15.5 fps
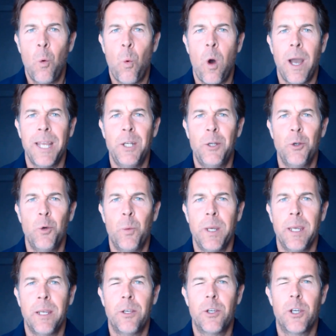Why do
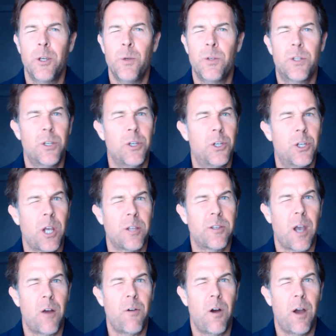we choose to
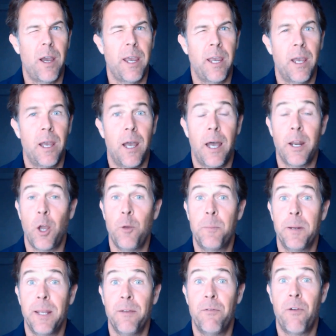shut our eye and
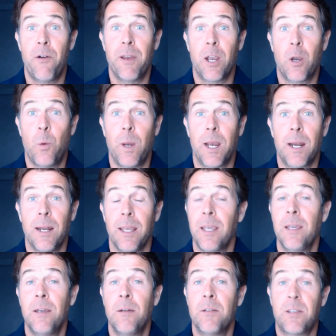open it very quickly